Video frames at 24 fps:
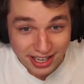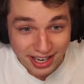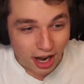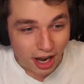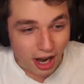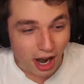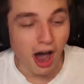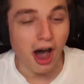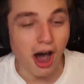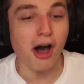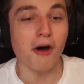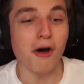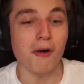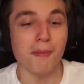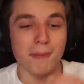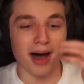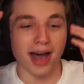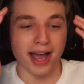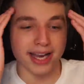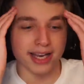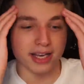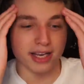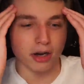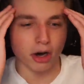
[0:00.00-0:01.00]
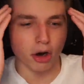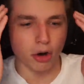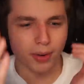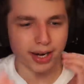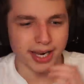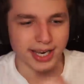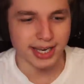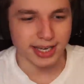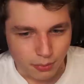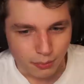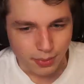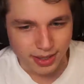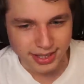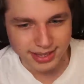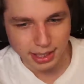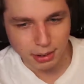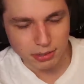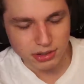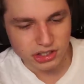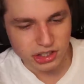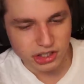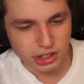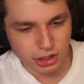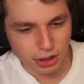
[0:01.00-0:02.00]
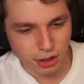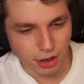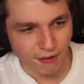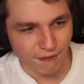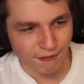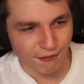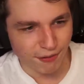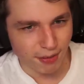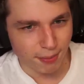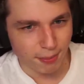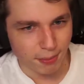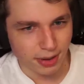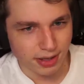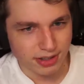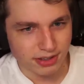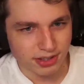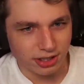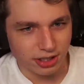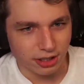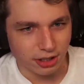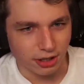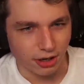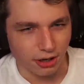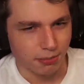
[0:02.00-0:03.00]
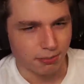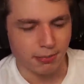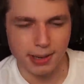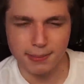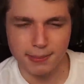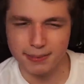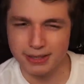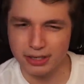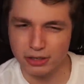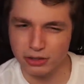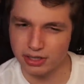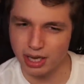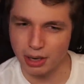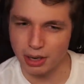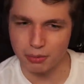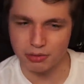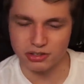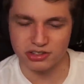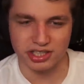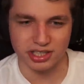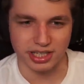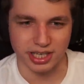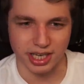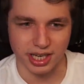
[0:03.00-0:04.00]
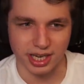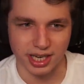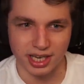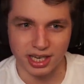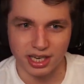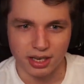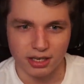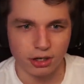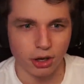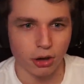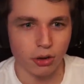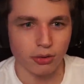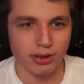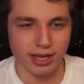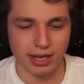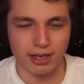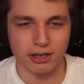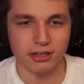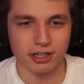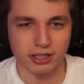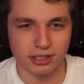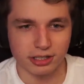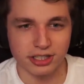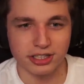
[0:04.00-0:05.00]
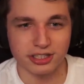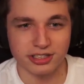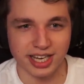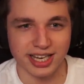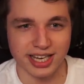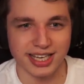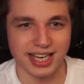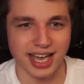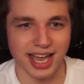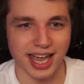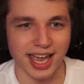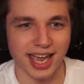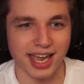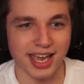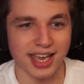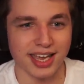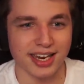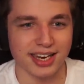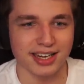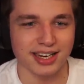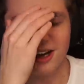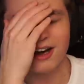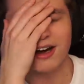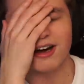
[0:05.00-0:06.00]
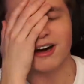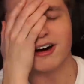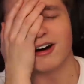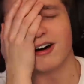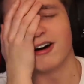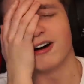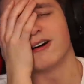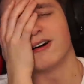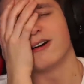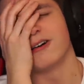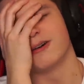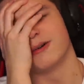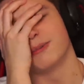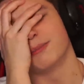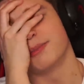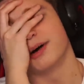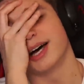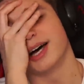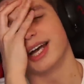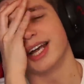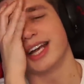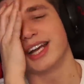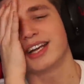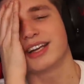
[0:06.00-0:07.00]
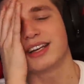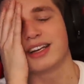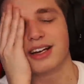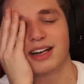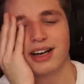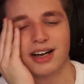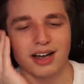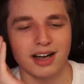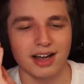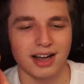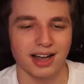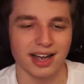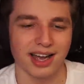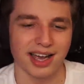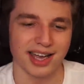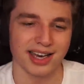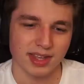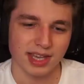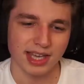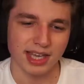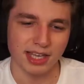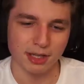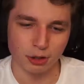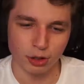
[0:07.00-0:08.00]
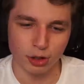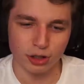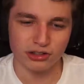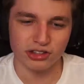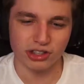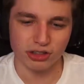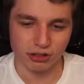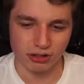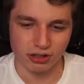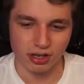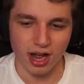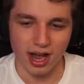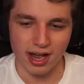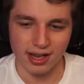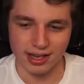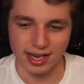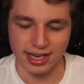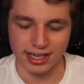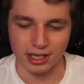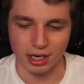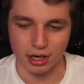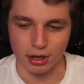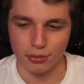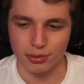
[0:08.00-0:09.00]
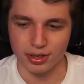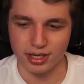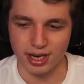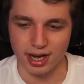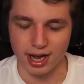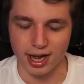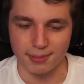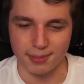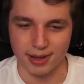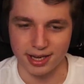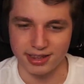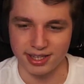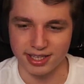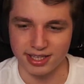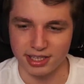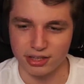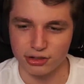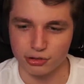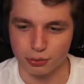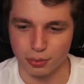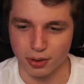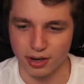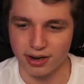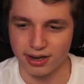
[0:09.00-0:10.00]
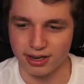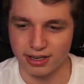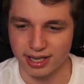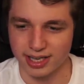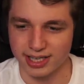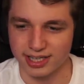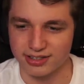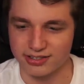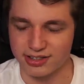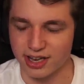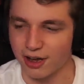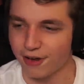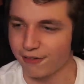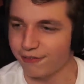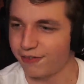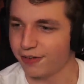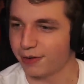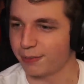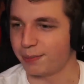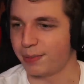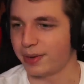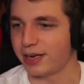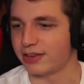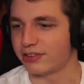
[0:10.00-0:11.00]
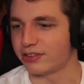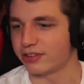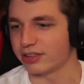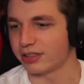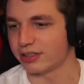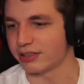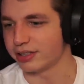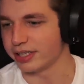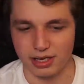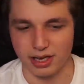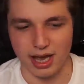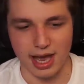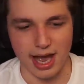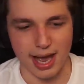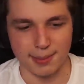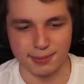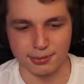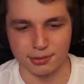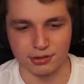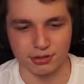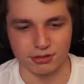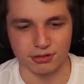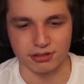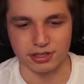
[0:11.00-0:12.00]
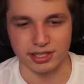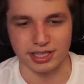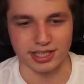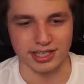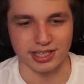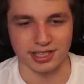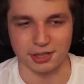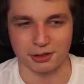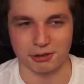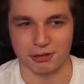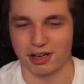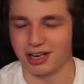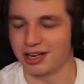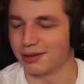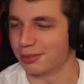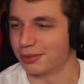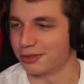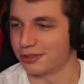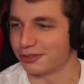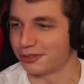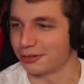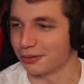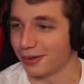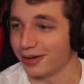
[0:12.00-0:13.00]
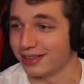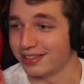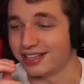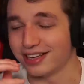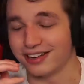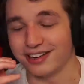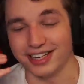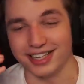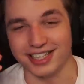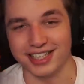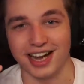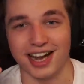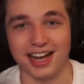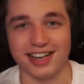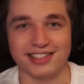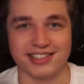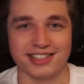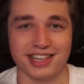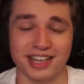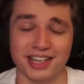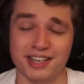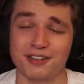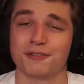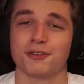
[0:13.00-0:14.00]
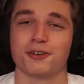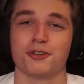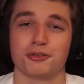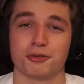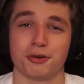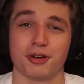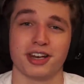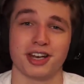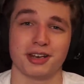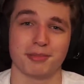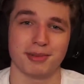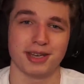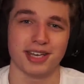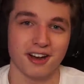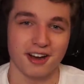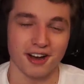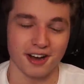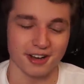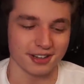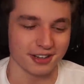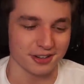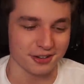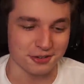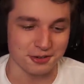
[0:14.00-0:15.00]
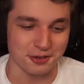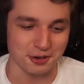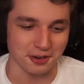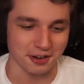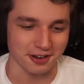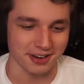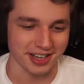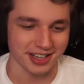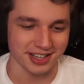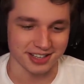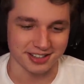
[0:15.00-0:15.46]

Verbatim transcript: Oh my, oh wait, wait, there was the girl from, what's it called? Maybe that was the kid? No, that looks like Ed. Oh my God. He looks a lot like Hohenheim. I think he's wearing like his outfit basically. Absolutely incredible storytelling. Guys, thank you for joining me on this journey.